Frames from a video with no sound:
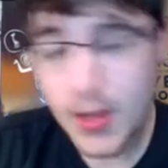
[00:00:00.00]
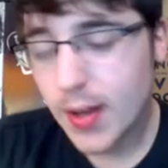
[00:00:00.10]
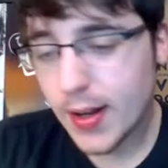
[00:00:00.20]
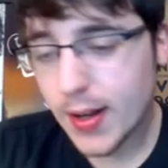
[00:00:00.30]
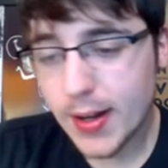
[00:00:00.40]

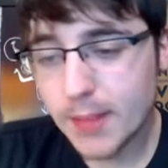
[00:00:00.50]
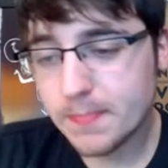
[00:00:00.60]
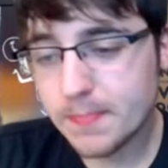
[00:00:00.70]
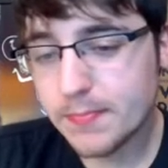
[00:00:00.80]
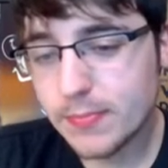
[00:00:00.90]
But
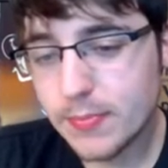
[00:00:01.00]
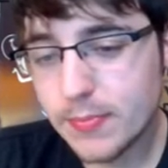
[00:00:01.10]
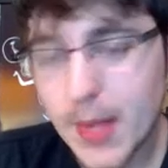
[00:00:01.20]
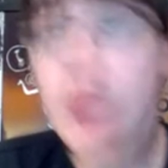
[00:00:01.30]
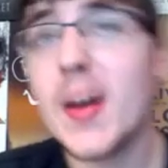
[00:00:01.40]

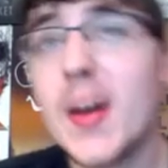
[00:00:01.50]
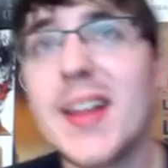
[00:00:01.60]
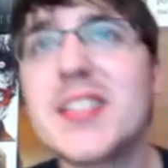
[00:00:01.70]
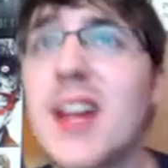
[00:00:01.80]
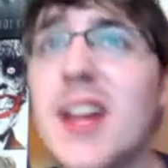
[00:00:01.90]
anyway, let's
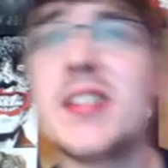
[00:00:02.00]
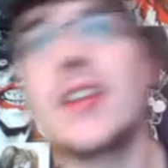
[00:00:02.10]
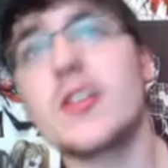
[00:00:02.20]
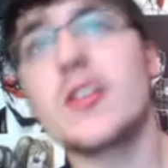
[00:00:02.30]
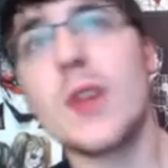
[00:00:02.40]
get into the next
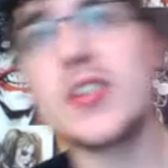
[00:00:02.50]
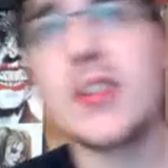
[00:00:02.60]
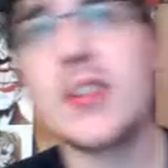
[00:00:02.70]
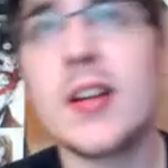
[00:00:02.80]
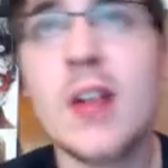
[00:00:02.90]
question
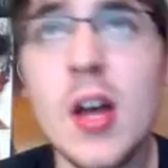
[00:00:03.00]
here.